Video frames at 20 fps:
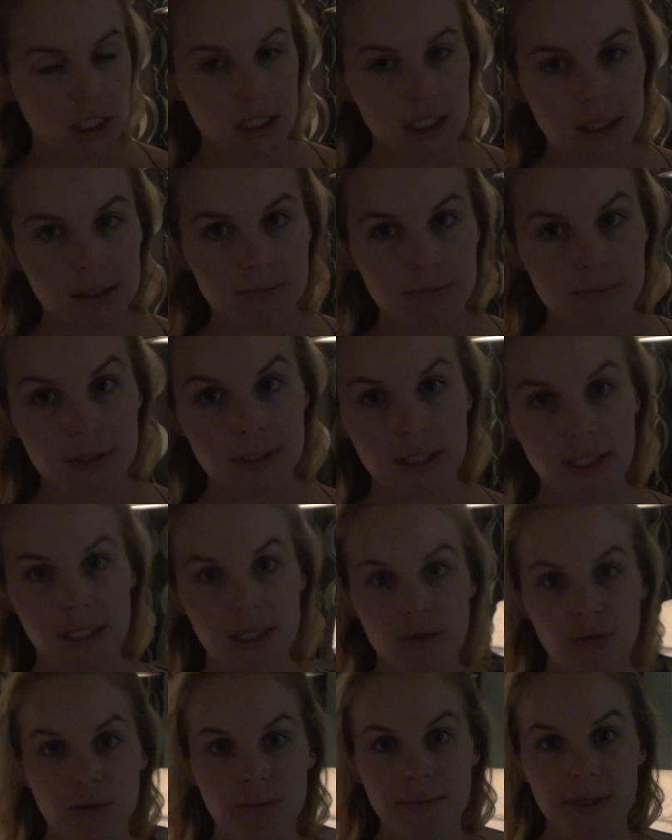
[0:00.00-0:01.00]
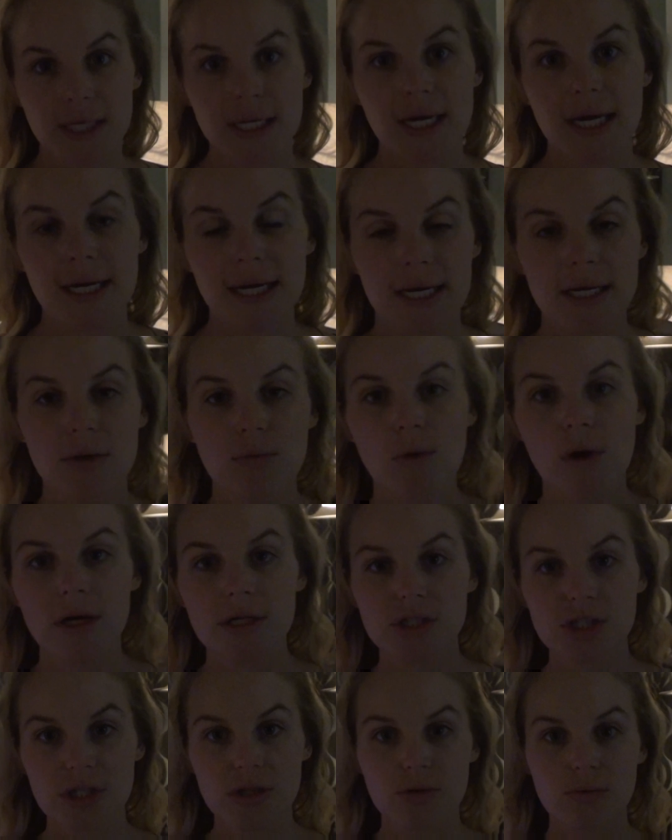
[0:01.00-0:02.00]
Um, normally, I kind of
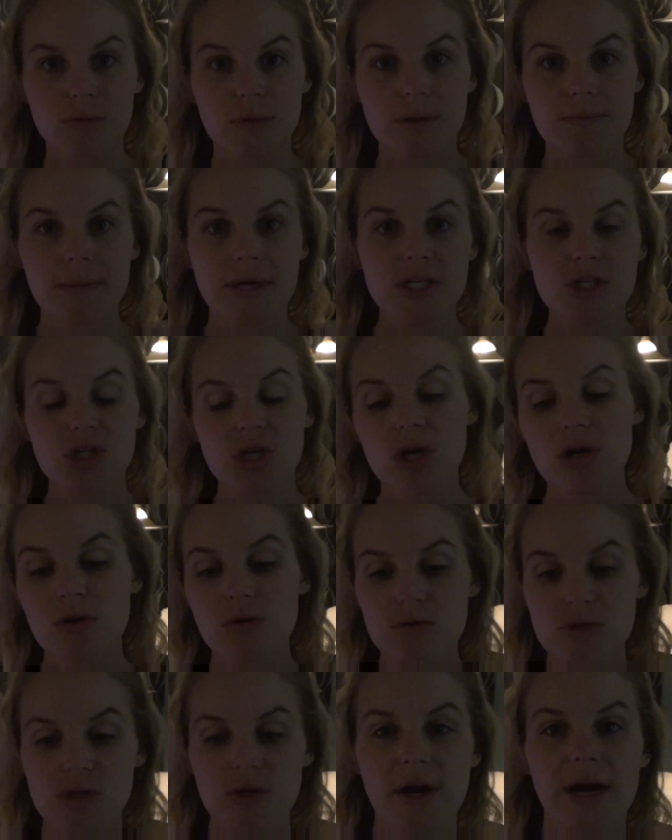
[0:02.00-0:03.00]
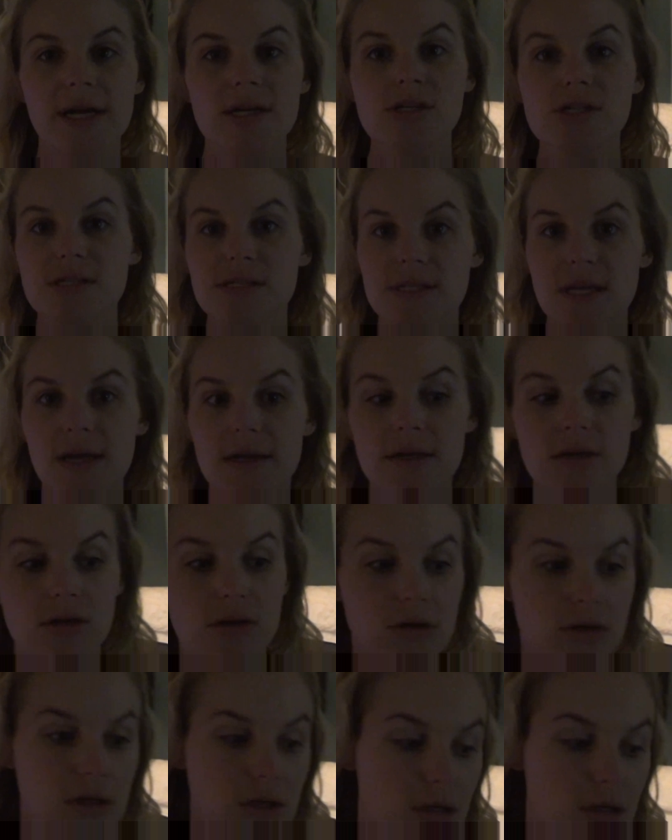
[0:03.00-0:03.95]
watch either one of my shows, or I just, like,